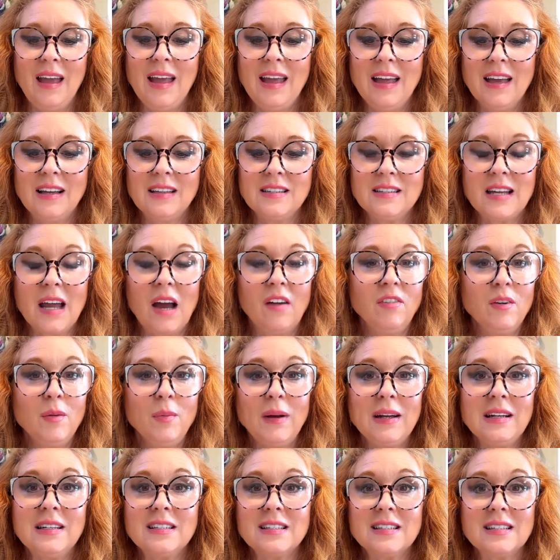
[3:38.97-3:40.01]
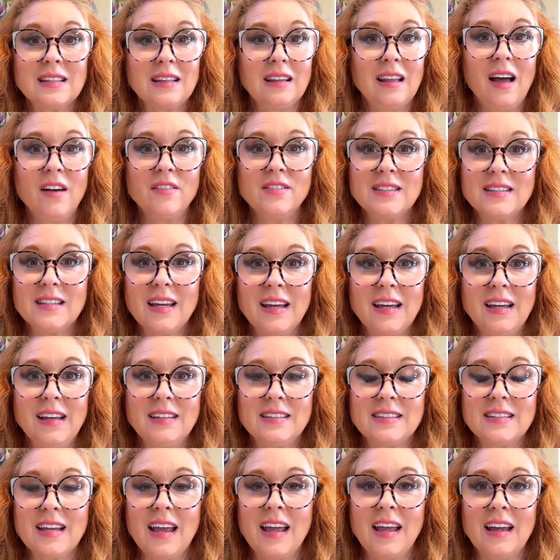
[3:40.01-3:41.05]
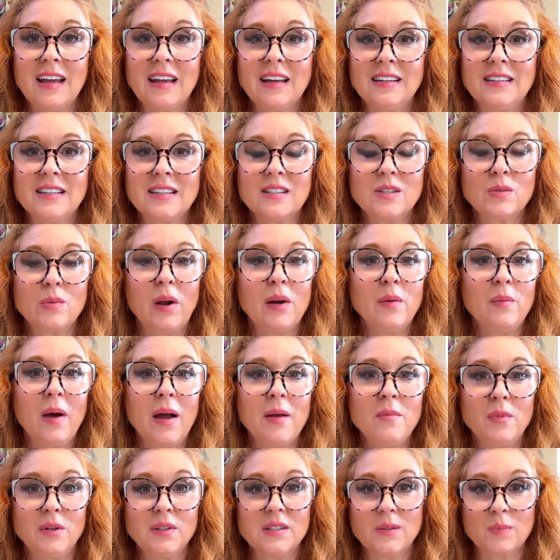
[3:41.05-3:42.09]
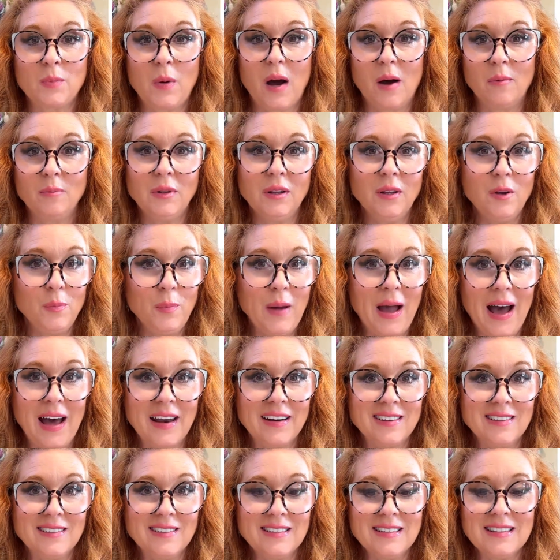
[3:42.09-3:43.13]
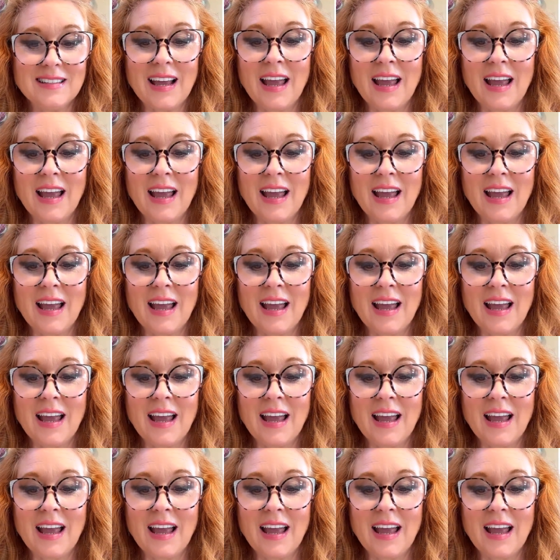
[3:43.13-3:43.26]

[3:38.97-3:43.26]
And everybody just loves it, and it's one of my most popular patterns,